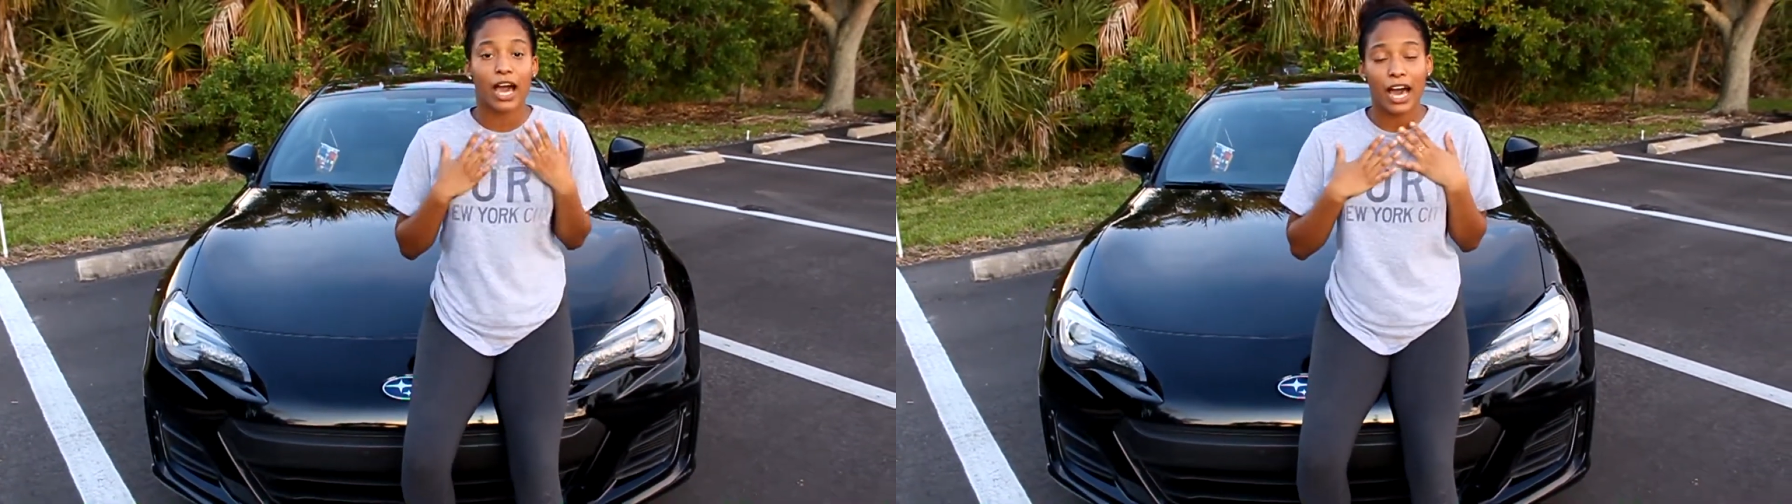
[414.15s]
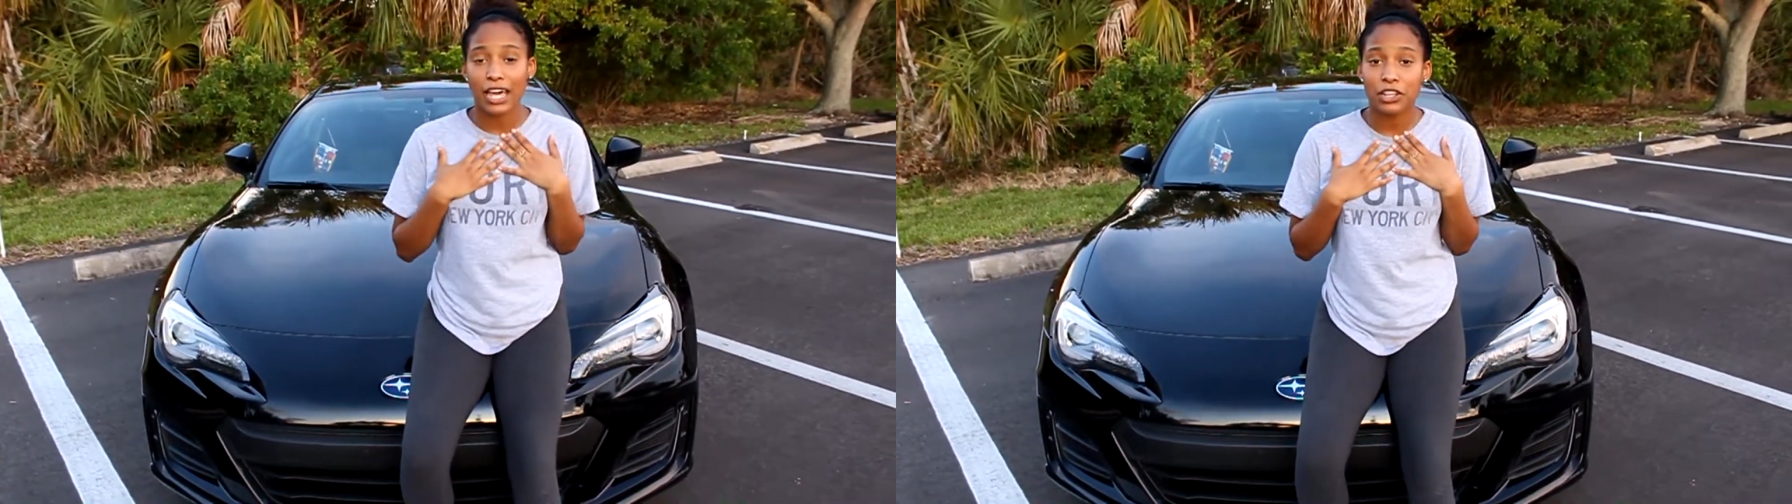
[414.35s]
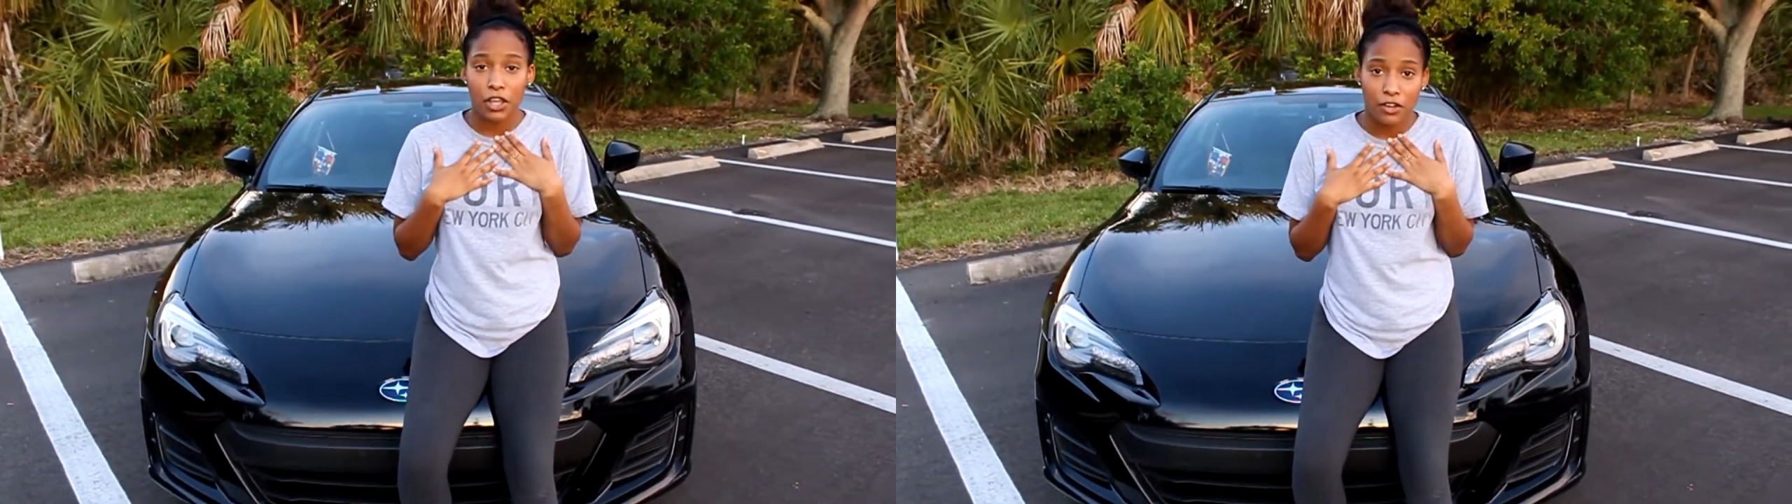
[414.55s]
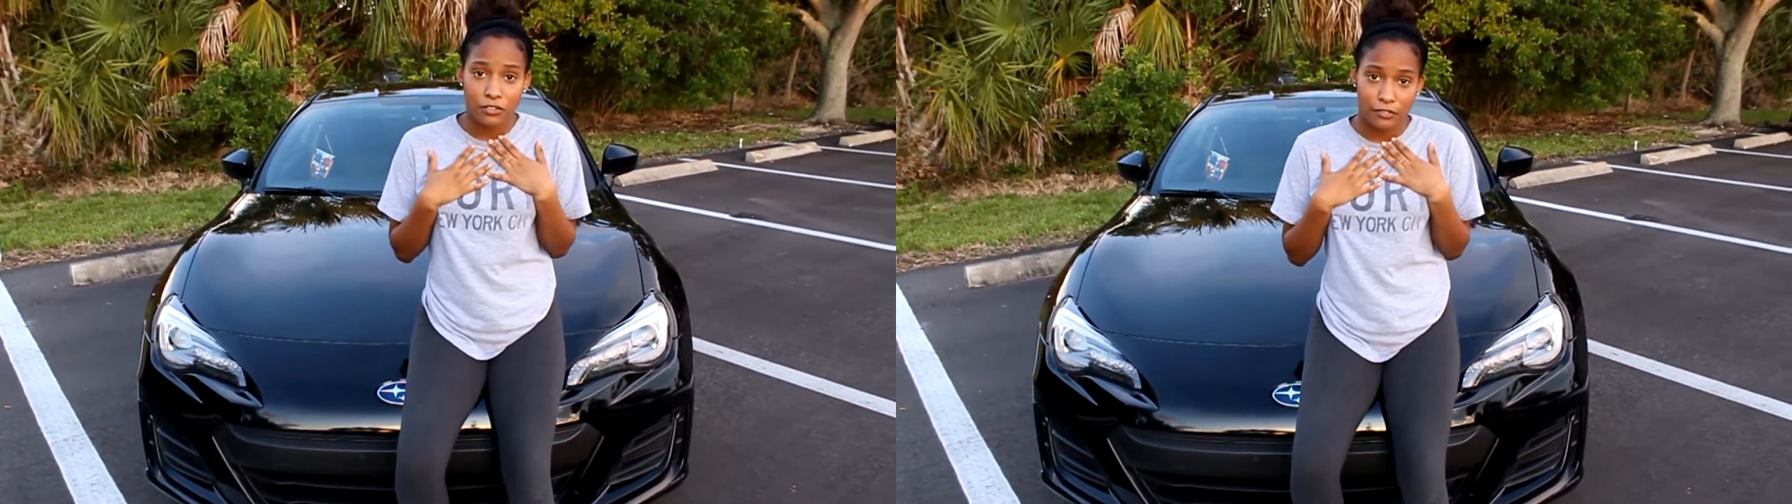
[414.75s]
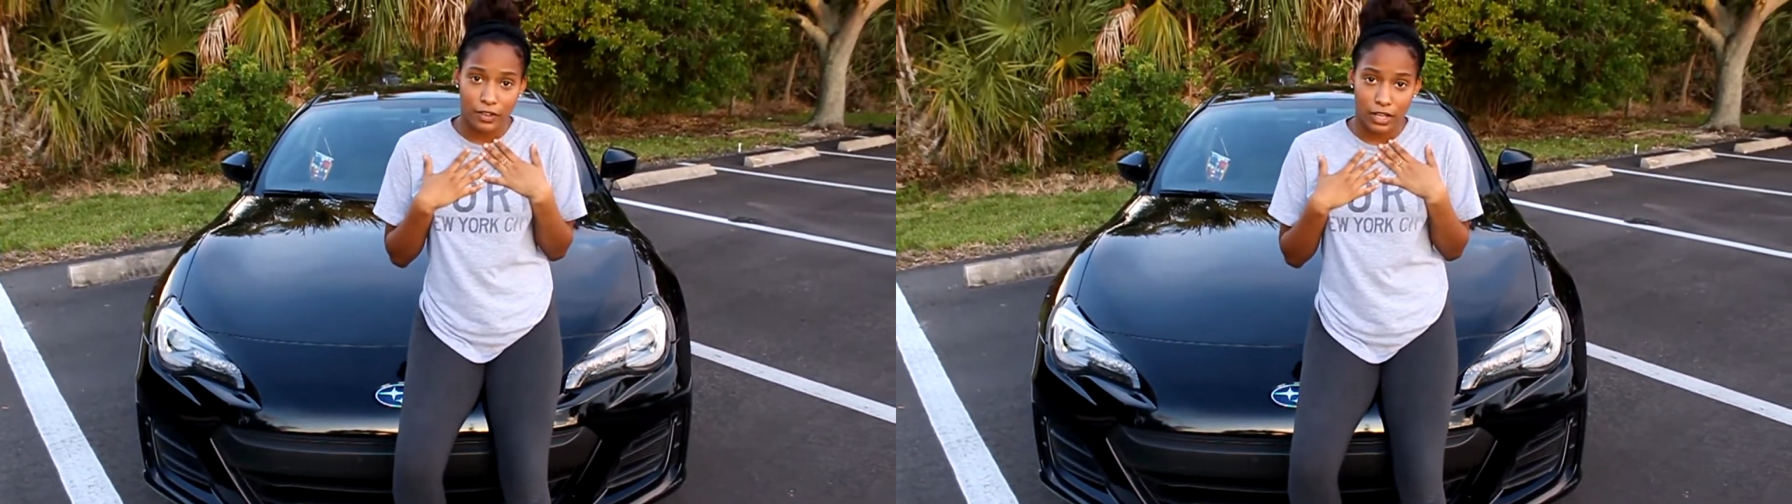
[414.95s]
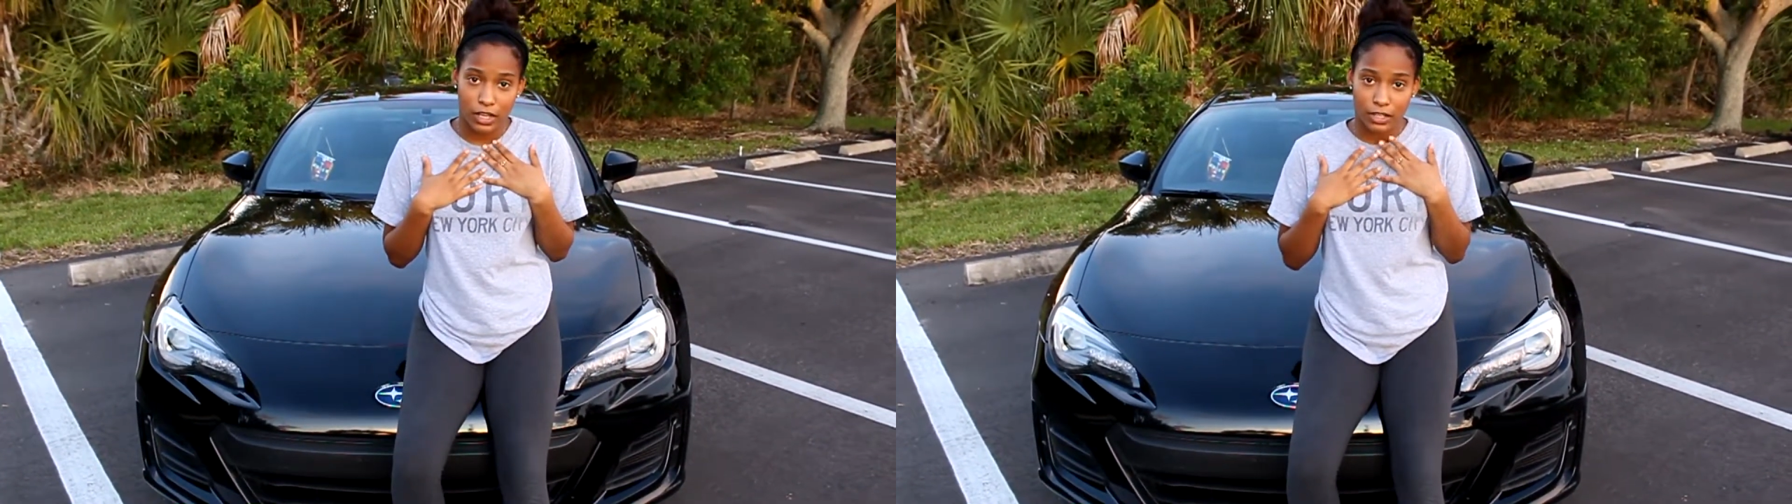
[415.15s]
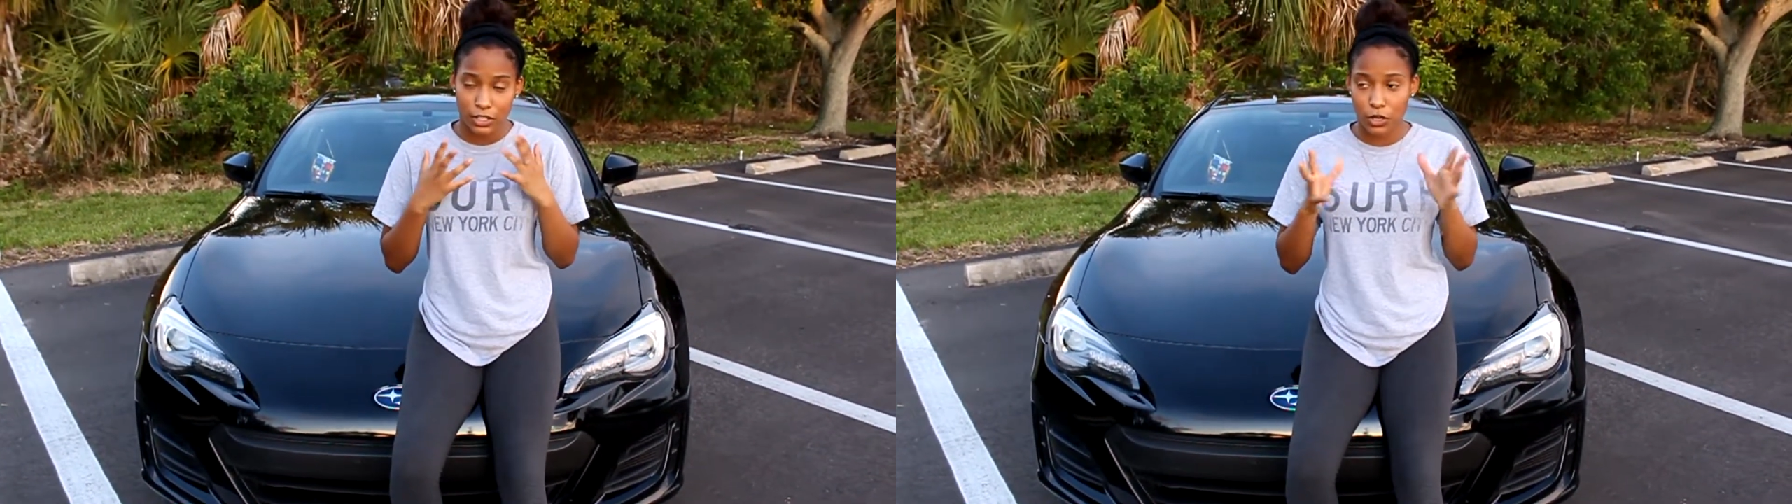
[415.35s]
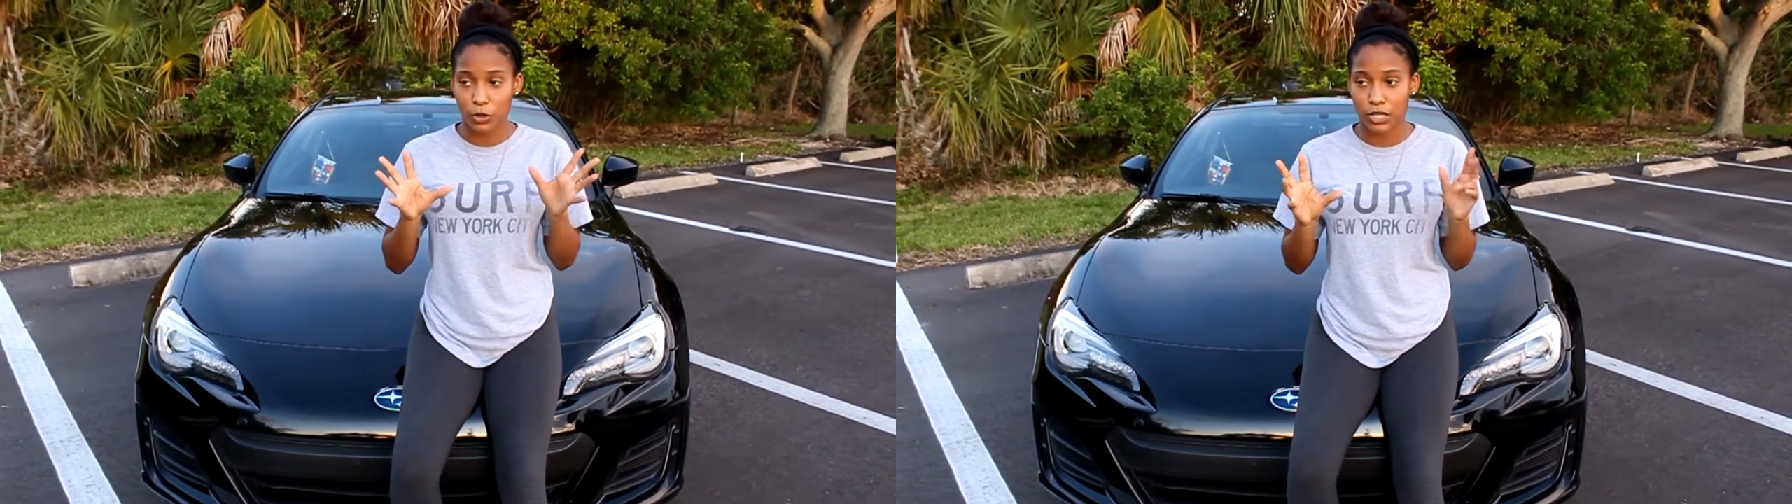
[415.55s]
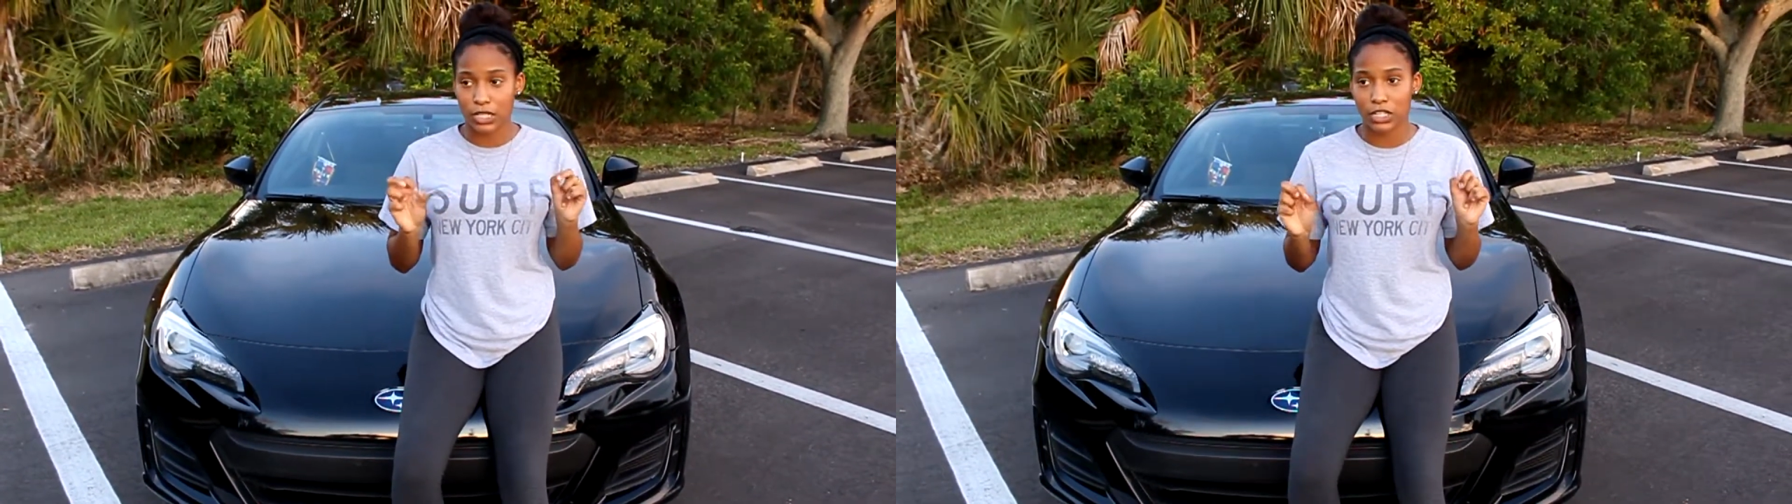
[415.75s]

I love, you know, the,